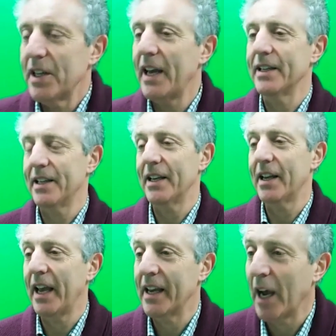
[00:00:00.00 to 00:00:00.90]
say is
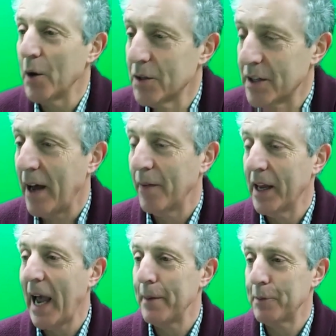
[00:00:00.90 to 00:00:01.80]
it goes down
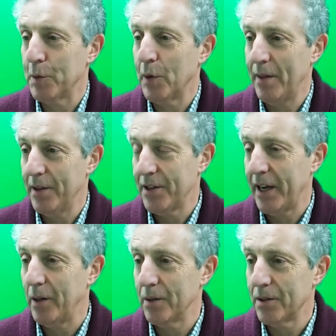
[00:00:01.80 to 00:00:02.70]
the gaps between the
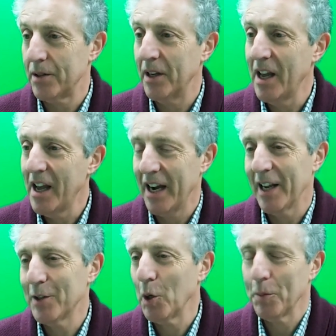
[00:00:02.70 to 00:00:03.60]
cells. And
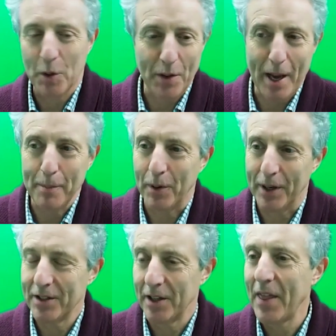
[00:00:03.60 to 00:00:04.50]
I stopped you at that
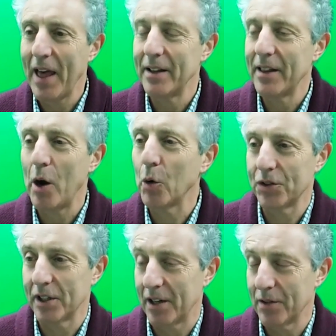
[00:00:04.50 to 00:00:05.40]
point. So that
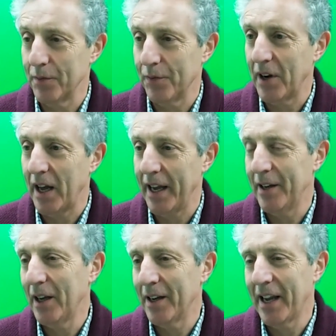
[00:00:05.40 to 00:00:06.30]
also doesn't fly.
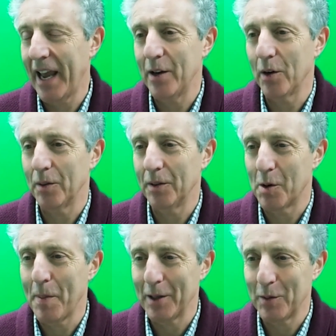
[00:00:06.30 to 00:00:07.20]
And again,
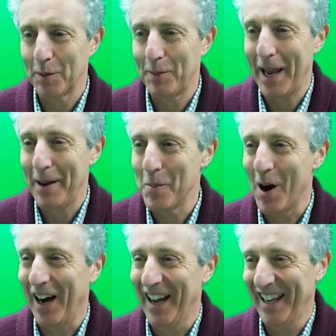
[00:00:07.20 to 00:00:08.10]
you're about to explain
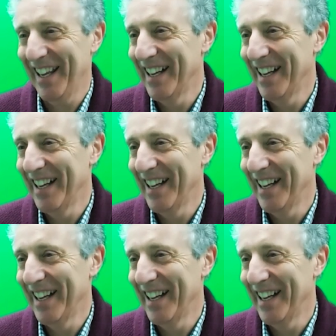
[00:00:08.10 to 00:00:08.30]
why.